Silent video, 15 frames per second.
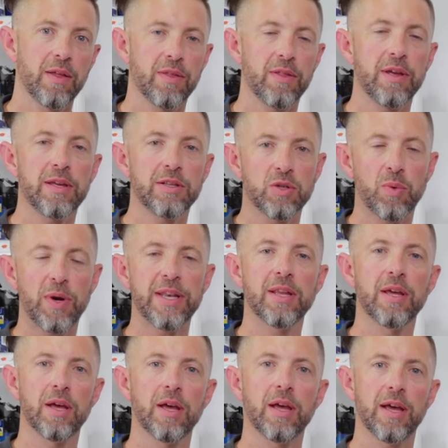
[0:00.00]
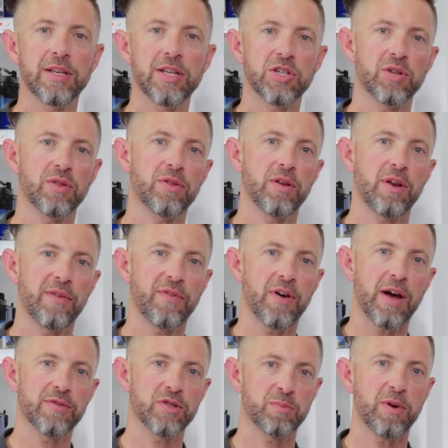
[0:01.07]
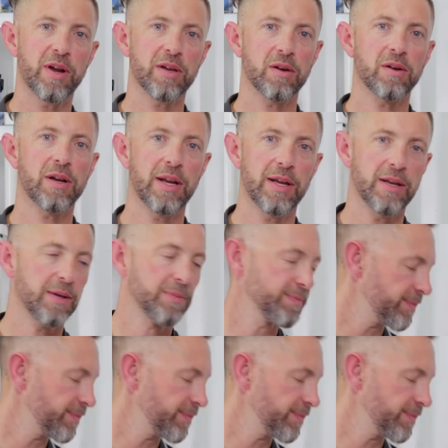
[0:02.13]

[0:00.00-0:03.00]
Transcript: the twin Edition35 spray gun cleaner.